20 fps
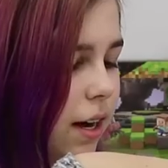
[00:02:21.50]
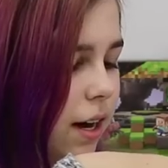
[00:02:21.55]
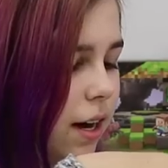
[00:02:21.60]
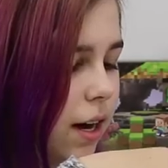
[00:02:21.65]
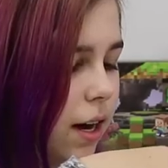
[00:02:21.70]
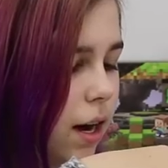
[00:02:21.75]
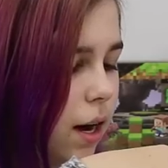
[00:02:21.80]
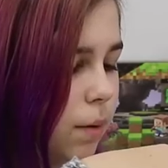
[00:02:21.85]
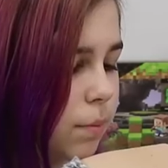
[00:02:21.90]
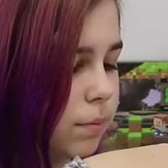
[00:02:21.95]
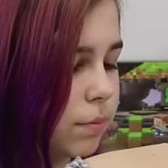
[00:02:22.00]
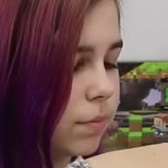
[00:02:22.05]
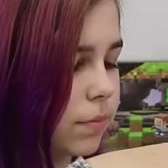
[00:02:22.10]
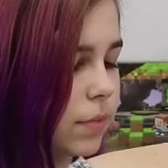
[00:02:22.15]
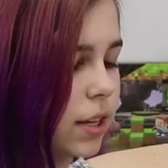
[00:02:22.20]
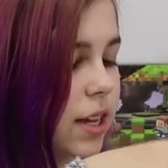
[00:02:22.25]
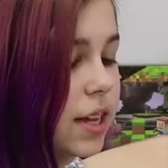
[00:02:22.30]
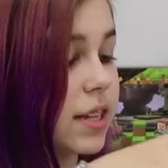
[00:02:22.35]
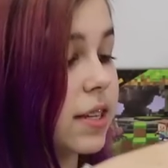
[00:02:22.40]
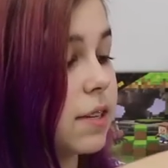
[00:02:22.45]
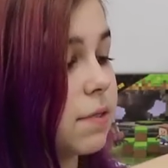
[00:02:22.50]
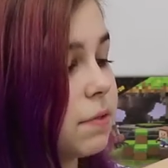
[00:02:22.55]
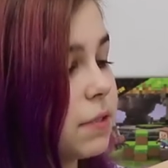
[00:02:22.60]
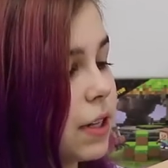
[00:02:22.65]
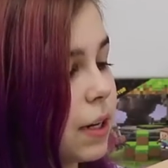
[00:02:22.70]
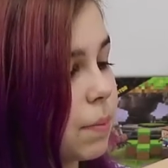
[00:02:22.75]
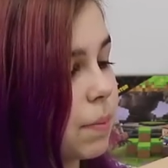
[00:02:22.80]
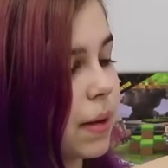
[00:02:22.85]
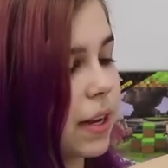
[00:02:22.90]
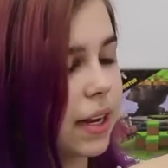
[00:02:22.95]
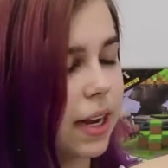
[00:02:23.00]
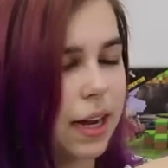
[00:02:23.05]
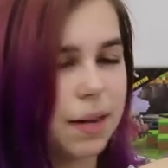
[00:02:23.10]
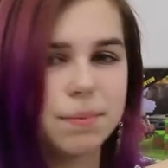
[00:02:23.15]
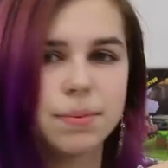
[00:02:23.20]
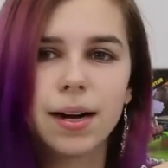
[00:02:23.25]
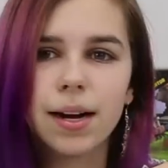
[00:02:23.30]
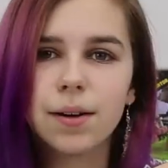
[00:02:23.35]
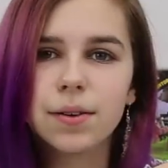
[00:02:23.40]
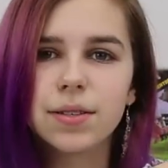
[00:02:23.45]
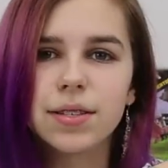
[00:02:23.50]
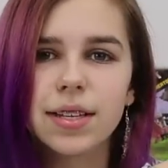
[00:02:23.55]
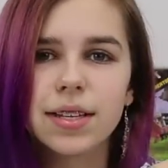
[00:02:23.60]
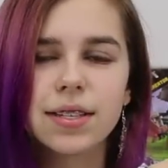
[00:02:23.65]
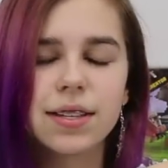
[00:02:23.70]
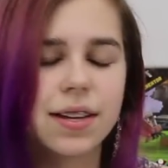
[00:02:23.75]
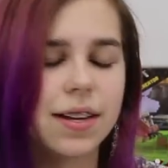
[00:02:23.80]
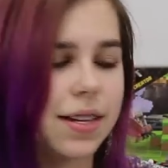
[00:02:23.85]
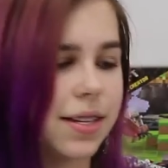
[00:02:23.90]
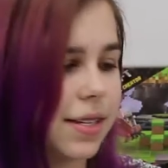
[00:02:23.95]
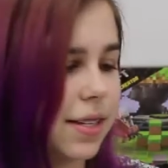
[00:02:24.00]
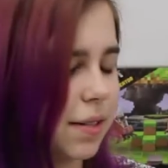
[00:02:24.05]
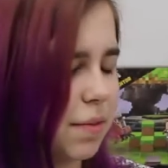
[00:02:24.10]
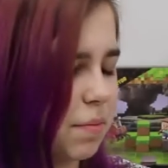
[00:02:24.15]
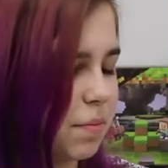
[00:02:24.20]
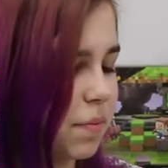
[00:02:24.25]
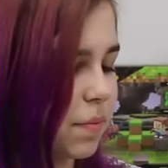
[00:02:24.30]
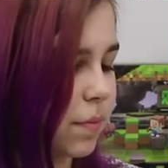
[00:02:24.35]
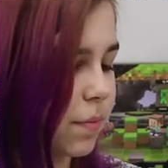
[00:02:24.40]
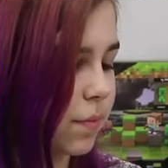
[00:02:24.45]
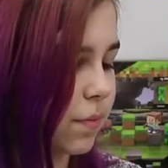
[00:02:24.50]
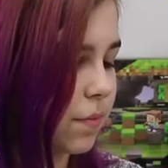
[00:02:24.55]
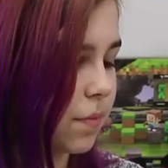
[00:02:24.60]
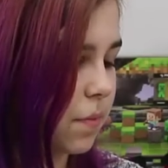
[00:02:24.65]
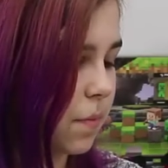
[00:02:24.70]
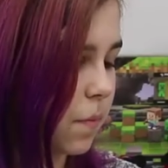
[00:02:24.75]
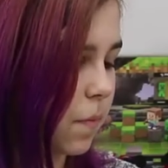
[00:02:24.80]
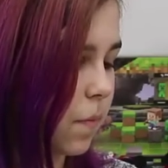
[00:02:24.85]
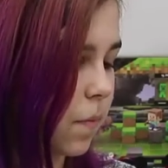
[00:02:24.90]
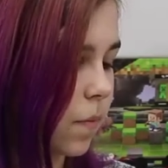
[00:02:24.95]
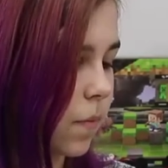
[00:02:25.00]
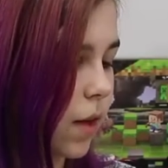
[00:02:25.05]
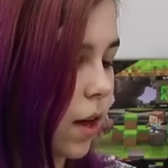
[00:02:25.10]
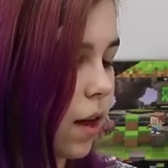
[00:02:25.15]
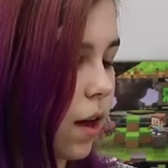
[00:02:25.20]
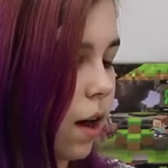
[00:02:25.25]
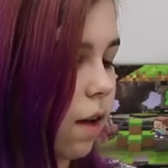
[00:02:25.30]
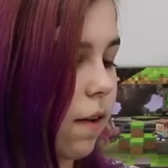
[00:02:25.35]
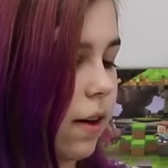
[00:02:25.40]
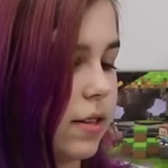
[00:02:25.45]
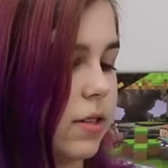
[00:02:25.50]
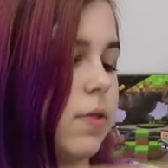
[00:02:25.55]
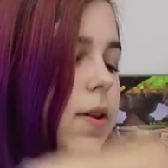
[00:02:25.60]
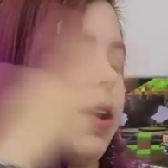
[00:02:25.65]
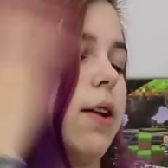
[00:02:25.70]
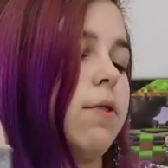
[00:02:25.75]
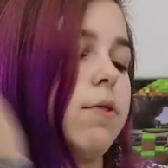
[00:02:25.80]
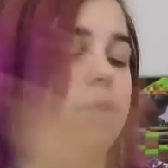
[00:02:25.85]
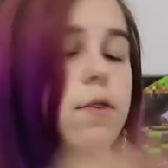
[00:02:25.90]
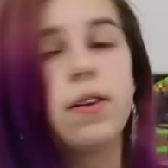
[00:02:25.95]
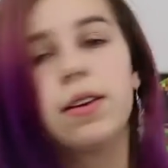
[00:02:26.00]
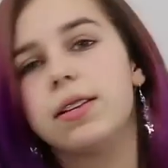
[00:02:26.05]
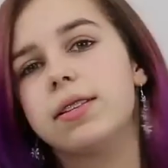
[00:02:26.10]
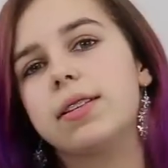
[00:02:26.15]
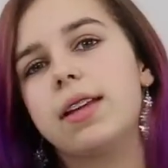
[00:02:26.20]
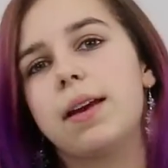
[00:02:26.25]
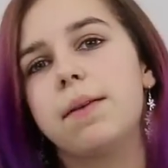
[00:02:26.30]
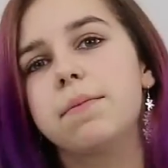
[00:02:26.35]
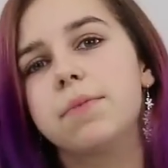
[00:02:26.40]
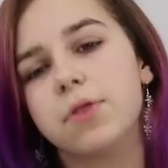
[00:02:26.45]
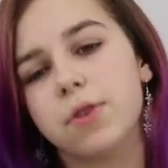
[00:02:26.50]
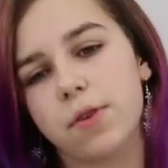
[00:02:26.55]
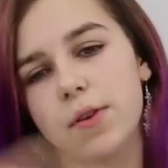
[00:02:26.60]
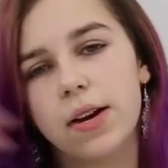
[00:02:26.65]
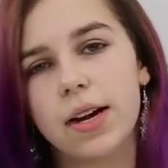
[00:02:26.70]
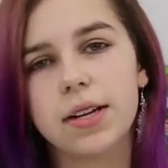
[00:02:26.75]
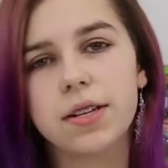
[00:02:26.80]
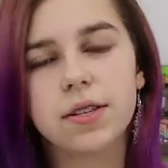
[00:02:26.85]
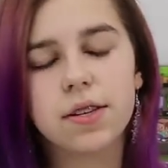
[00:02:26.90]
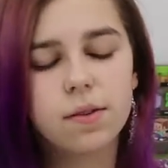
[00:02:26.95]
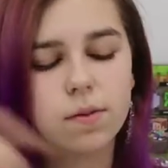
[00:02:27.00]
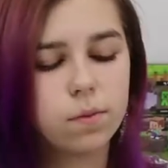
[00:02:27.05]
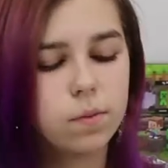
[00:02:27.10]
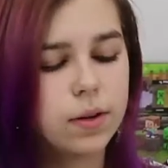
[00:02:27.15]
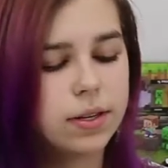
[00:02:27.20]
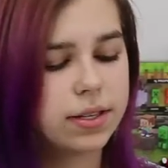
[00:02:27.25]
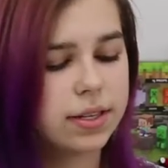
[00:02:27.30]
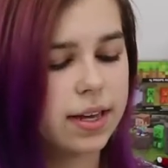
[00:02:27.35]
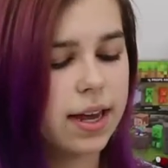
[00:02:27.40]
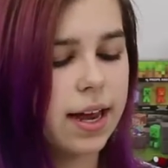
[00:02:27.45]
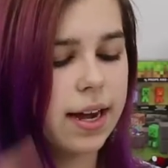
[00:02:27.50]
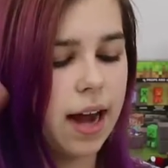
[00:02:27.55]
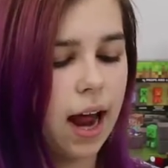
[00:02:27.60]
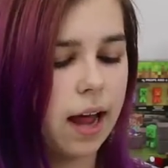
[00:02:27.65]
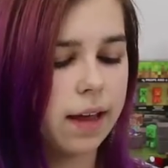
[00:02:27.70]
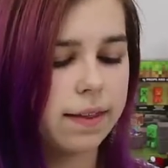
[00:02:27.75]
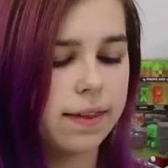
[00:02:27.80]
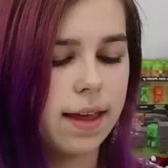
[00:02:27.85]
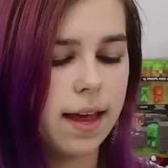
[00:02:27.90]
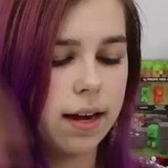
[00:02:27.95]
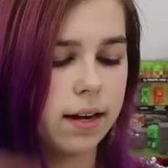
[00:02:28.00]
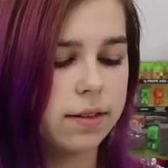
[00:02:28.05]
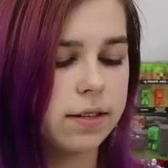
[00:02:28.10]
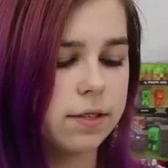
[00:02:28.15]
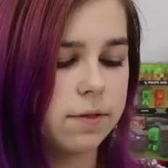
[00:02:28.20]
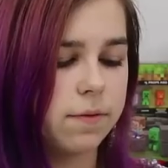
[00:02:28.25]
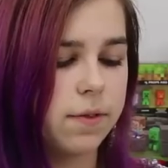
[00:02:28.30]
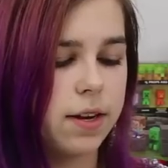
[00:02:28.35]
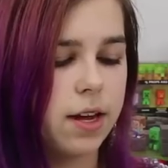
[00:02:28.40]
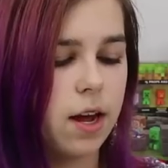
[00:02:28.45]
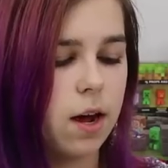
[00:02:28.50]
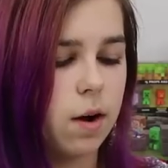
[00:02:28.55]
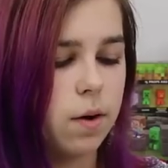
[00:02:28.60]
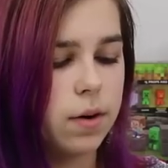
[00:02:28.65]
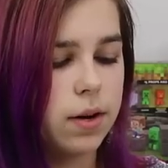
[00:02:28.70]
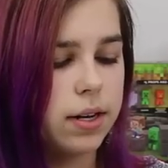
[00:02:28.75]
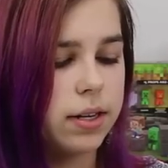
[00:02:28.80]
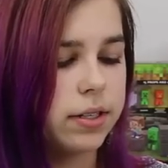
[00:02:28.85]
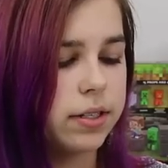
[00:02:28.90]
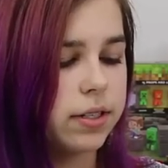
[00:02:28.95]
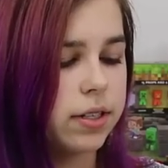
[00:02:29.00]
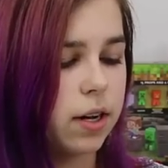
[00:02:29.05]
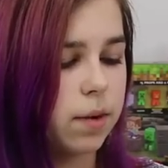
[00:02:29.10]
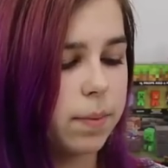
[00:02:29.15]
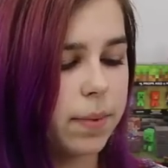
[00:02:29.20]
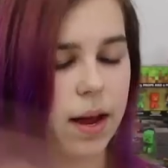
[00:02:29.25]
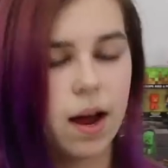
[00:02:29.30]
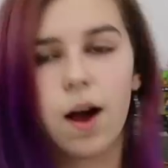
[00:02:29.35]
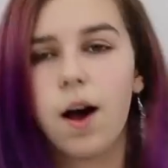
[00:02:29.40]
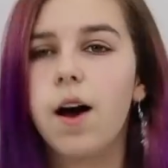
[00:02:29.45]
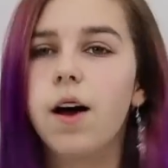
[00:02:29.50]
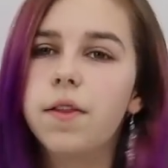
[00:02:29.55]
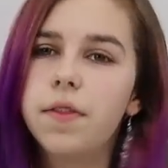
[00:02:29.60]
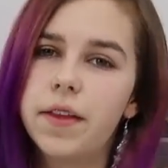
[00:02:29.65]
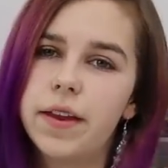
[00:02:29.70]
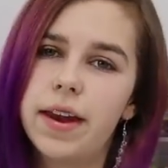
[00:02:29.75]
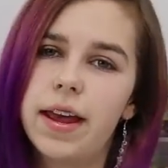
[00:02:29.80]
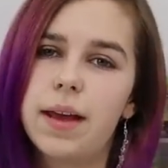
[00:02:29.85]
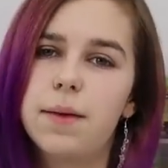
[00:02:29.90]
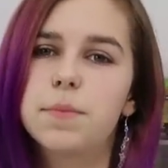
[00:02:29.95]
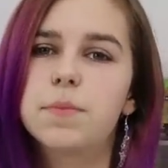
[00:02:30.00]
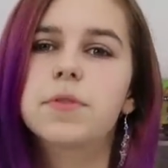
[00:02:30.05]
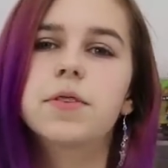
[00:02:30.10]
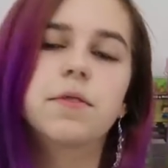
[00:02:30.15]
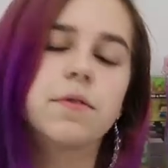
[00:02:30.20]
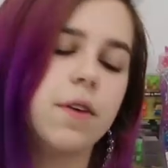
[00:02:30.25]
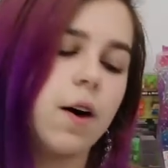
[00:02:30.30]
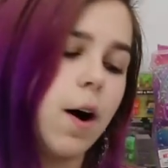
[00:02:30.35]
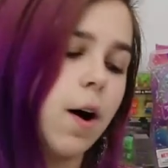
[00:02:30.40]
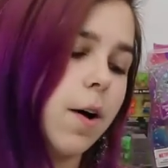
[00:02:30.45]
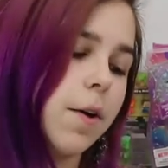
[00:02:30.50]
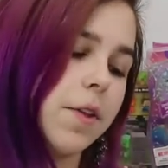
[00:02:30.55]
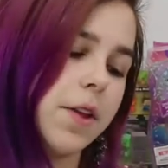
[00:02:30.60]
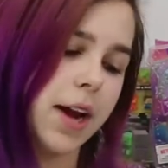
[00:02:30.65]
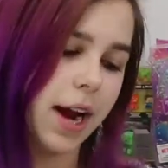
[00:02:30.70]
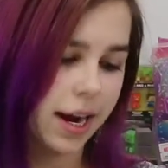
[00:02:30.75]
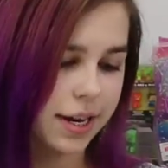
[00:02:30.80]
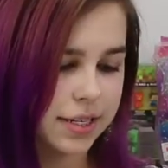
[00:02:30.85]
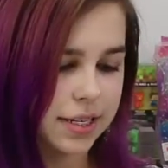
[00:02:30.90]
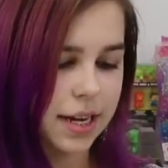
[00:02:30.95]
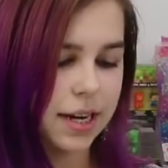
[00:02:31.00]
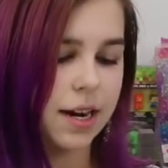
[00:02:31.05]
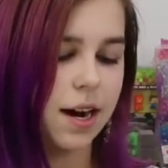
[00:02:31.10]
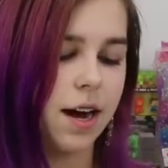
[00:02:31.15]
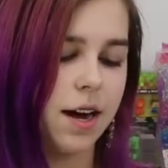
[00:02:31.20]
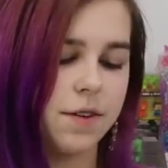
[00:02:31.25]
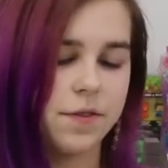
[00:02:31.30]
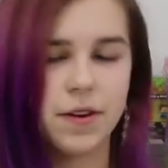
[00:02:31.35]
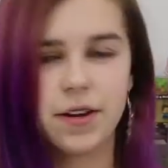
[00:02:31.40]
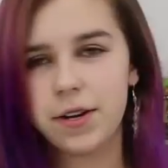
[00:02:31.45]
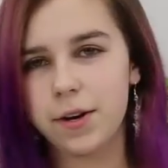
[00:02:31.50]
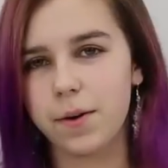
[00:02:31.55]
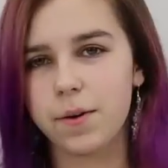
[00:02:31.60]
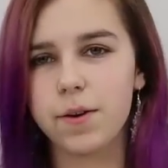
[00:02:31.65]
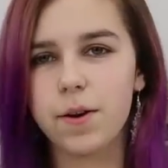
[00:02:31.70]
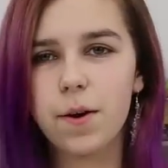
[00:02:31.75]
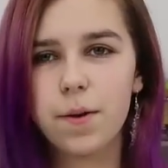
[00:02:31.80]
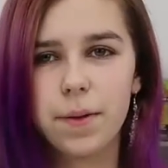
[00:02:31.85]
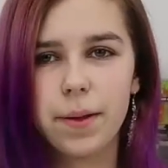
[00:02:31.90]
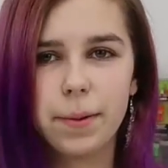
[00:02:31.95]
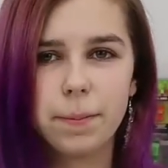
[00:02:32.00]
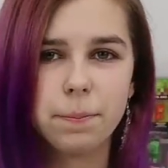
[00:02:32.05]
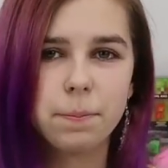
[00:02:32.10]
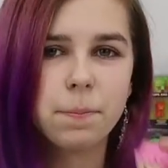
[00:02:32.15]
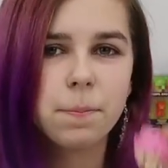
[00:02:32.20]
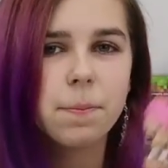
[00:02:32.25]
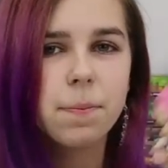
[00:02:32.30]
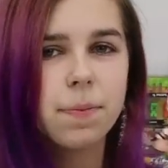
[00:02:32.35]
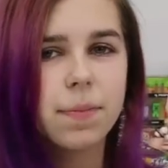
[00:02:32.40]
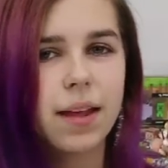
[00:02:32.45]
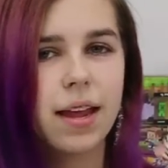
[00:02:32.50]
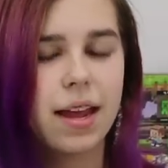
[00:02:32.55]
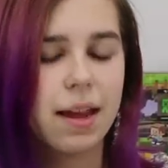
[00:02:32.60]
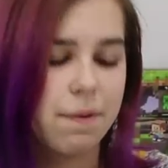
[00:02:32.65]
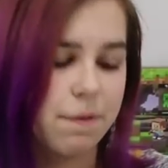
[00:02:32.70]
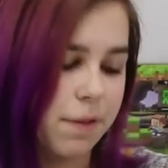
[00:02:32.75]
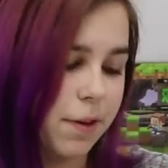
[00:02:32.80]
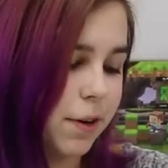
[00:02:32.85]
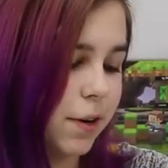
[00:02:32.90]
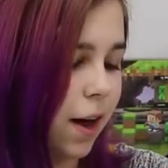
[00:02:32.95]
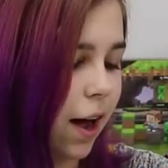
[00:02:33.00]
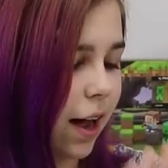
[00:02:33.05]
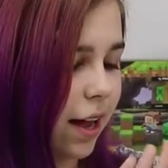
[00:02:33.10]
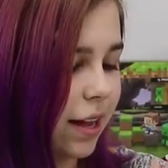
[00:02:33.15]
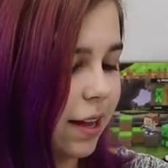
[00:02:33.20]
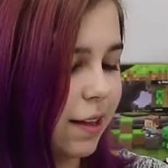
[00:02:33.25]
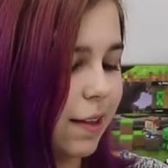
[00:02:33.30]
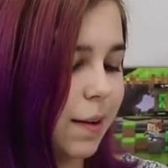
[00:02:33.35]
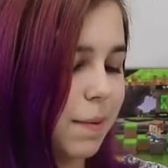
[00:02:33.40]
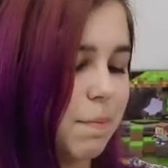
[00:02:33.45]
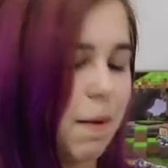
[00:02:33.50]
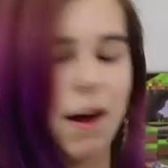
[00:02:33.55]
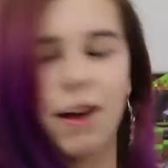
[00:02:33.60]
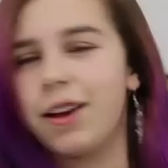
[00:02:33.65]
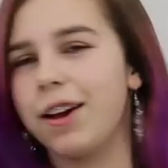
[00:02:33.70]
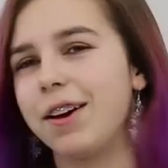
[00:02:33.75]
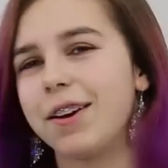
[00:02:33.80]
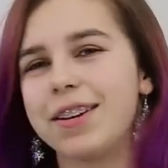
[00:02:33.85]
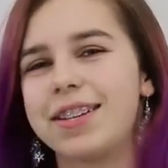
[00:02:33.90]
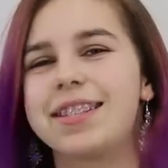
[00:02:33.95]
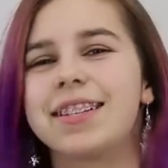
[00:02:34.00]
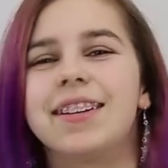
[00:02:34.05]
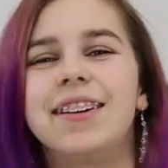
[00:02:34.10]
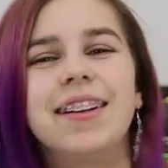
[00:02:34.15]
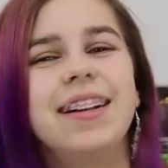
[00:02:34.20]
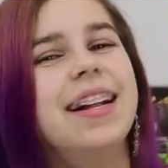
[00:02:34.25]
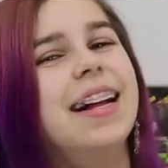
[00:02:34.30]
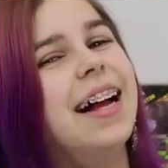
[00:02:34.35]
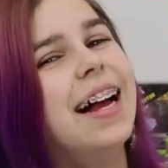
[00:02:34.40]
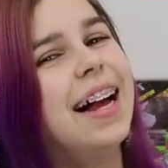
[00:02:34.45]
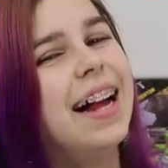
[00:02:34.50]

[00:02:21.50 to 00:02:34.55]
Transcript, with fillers: Um, he's even got pink eyebrows. That's awesome. All right, so I don't know his name. So you guys, once again, at the end of this video, tell me the names of all the guys I got if I don't know them. If they're not either Maka or Soul.